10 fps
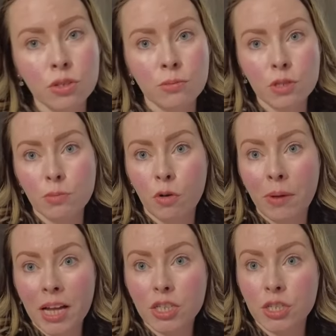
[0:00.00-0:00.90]
some small
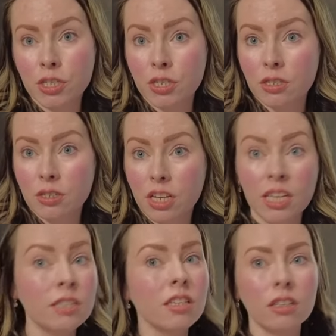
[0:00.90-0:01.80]
batches
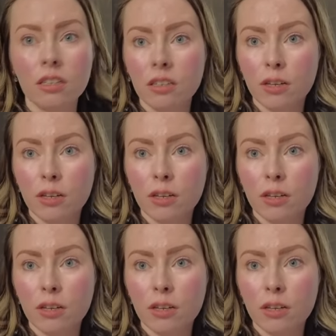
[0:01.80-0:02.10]
easily